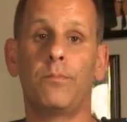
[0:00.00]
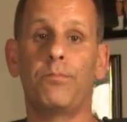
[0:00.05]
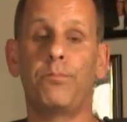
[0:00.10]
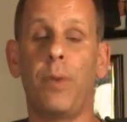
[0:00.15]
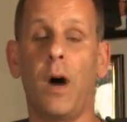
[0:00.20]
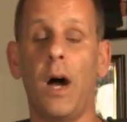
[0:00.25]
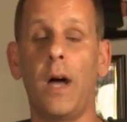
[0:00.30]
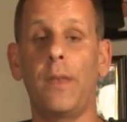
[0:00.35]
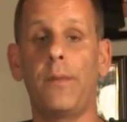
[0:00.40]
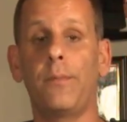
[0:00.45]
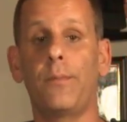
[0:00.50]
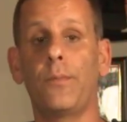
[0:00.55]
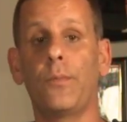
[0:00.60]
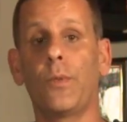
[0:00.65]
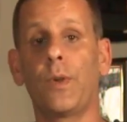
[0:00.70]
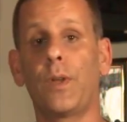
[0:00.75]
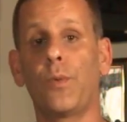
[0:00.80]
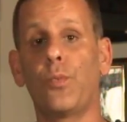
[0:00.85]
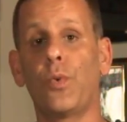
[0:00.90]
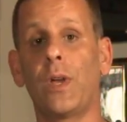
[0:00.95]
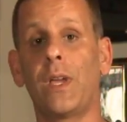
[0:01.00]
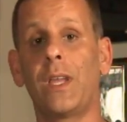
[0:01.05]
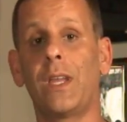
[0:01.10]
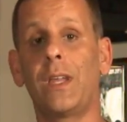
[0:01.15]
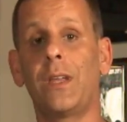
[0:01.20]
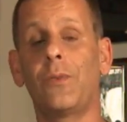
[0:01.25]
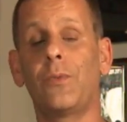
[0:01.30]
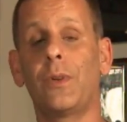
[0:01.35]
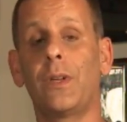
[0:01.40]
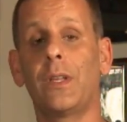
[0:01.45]
But we
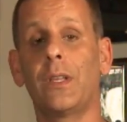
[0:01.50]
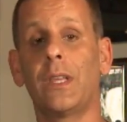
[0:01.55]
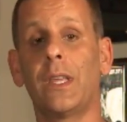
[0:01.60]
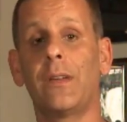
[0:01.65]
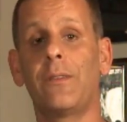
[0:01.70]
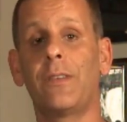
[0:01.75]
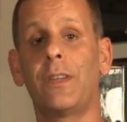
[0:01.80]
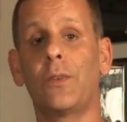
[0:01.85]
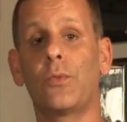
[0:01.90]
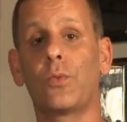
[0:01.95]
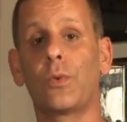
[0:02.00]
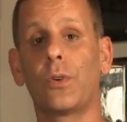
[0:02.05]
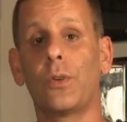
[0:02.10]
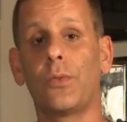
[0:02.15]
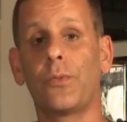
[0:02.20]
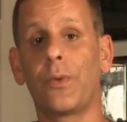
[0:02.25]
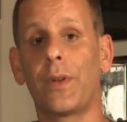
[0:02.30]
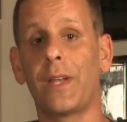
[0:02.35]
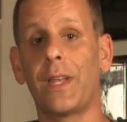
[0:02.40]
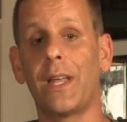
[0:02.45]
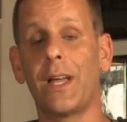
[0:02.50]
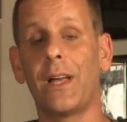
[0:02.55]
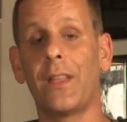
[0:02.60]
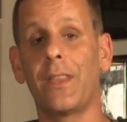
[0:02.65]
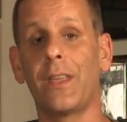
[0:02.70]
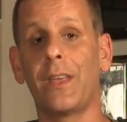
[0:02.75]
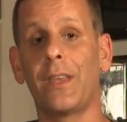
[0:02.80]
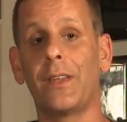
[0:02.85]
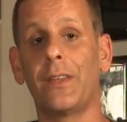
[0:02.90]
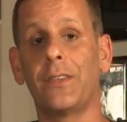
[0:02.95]
live in a world right now
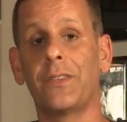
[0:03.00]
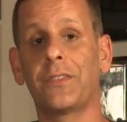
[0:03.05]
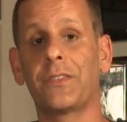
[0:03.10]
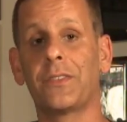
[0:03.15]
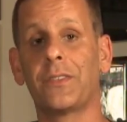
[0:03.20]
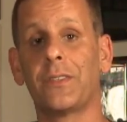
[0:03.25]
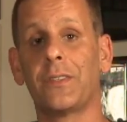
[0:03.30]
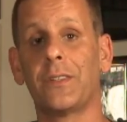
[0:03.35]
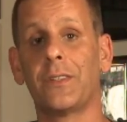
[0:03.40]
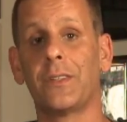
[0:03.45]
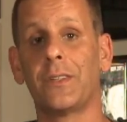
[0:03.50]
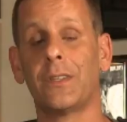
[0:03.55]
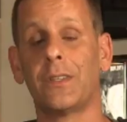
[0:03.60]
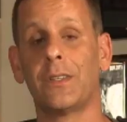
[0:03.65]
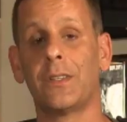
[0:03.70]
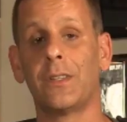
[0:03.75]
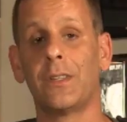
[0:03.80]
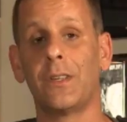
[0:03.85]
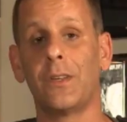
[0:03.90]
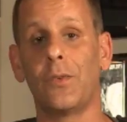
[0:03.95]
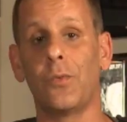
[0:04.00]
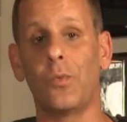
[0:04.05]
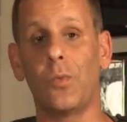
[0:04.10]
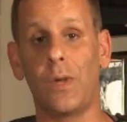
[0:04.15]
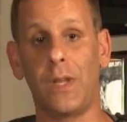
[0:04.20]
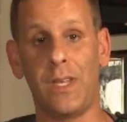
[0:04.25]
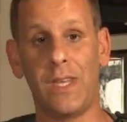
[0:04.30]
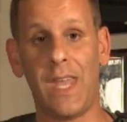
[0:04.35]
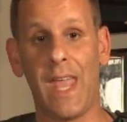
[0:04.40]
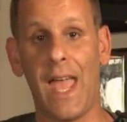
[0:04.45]
that is
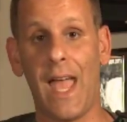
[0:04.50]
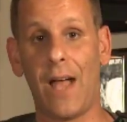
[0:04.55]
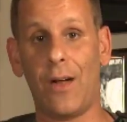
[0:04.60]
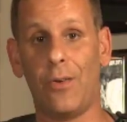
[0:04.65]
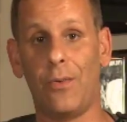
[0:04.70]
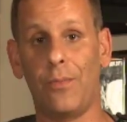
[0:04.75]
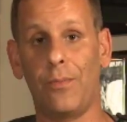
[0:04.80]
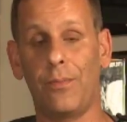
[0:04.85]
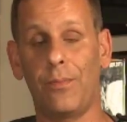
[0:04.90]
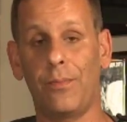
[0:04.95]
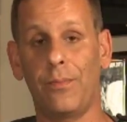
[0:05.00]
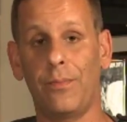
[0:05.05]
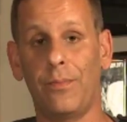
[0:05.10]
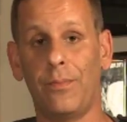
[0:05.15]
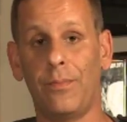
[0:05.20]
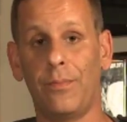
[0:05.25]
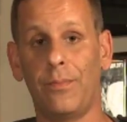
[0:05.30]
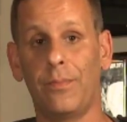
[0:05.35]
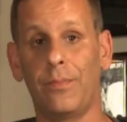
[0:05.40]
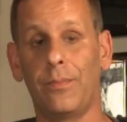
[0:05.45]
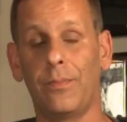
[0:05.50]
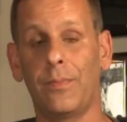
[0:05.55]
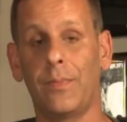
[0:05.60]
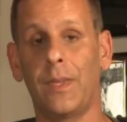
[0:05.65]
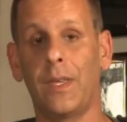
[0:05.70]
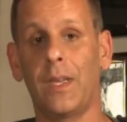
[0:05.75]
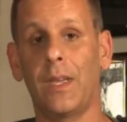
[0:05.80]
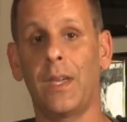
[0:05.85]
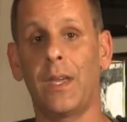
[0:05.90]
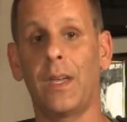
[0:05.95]
win now.
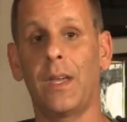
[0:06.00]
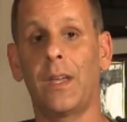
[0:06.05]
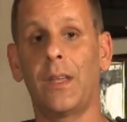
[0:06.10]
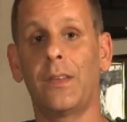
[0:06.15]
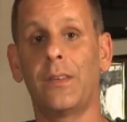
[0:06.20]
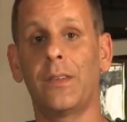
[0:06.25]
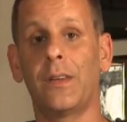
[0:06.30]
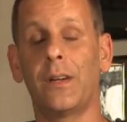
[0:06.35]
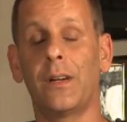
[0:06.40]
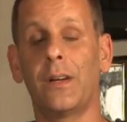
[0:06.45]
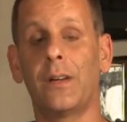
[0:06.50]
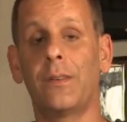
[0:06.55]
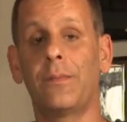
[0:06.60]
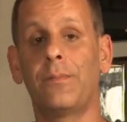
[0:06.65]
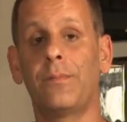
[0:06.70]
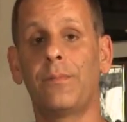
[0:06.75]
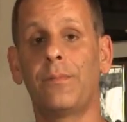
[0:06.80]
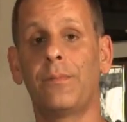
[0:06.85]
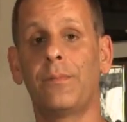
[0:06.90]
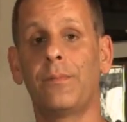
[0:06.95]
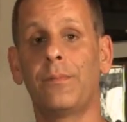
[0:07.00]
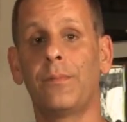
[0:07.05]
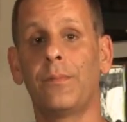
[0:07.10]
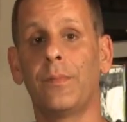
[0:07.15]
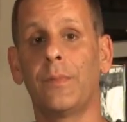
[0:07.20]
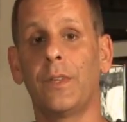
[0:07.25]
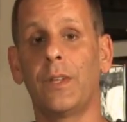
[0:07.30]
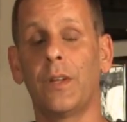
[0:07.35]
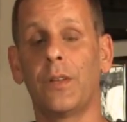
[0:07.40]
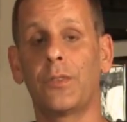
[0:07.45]
And,
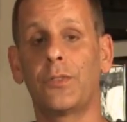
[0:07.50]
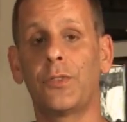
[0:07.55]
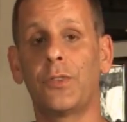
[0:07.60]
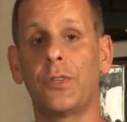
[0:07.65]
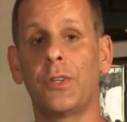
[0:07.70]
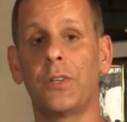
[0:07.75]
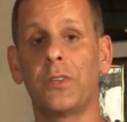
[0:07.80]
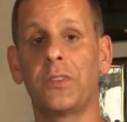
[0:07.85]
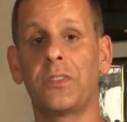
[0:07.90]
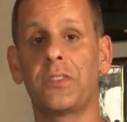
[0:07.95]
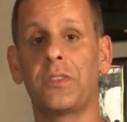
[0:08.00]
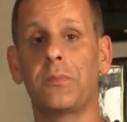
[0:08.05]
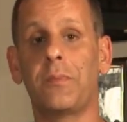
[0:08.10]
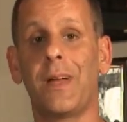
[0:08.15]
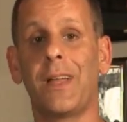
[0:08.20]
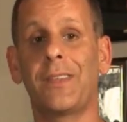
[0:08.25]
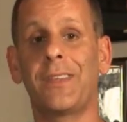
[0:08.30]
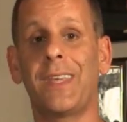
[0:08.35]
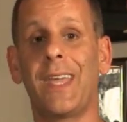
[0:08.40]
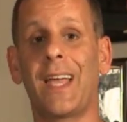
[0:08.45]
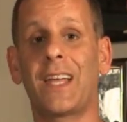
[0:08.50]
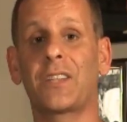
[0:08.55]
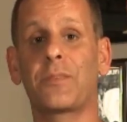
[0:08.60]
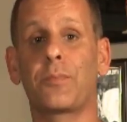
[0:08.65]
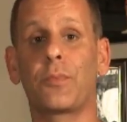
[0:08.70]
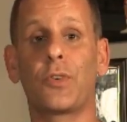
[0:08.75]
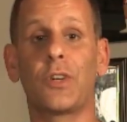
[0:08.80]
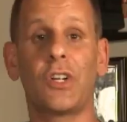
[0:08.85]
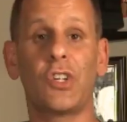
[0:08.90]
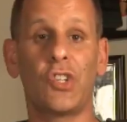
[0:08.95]
2 years is about the
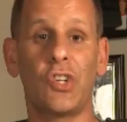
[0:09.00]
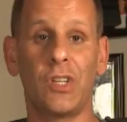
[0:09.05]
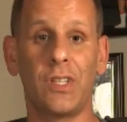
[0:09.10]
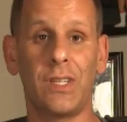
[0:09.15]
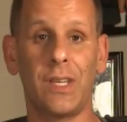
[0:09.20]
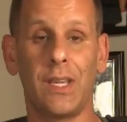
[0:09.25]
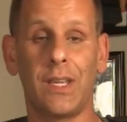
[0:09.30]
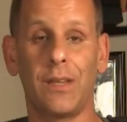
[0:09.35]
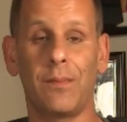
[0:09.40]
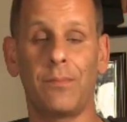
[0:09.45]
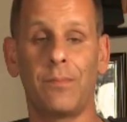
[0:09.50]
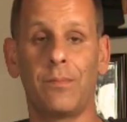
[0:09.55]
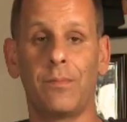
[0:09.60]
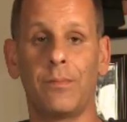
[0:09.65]
expiration date.